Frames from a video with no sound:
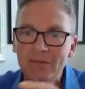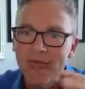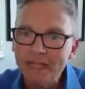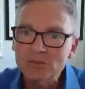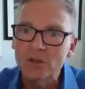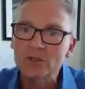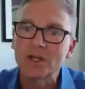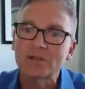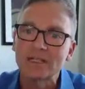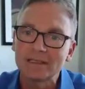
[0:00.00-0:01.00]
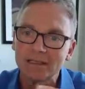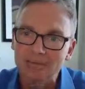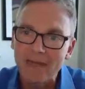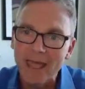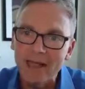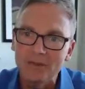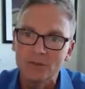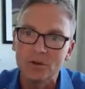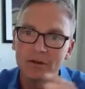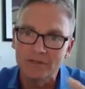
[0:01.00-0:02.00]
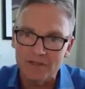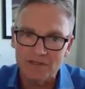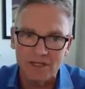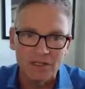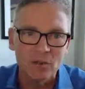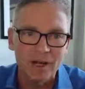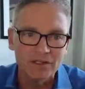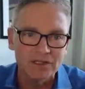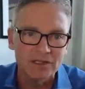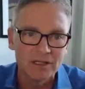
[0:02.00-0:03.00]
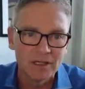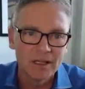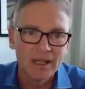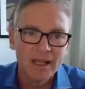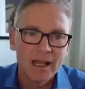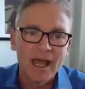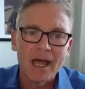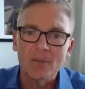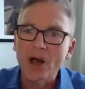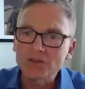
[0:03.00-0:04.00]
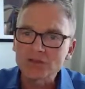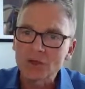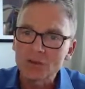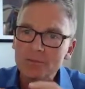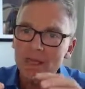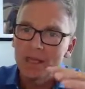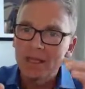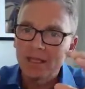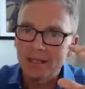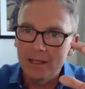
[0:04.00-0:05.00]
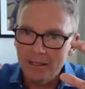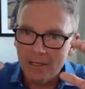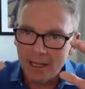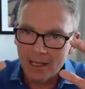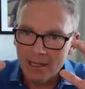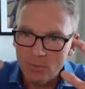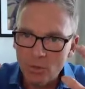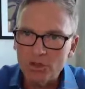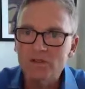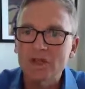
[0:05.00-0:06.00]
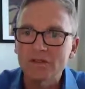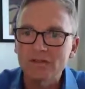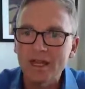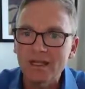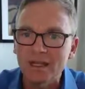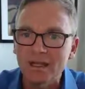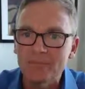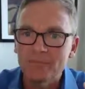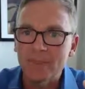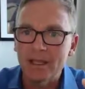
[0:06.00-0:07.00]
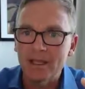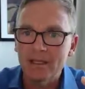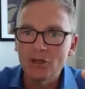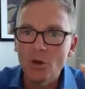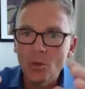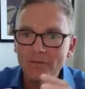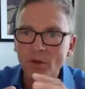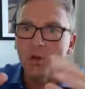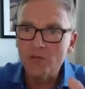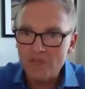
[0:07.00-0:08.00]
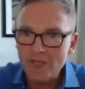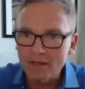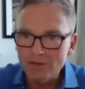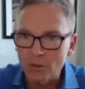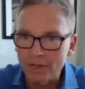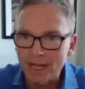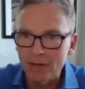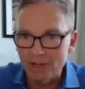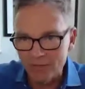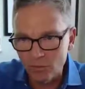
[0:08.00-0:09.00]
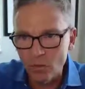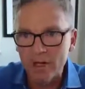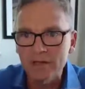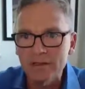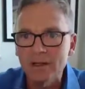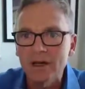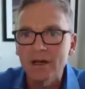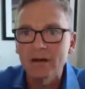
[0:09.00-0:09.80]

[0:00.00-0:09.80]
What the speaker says: And that's where you start to get the value of this integration. Also, in a work cell setting, you don't want the whole cell to go down if one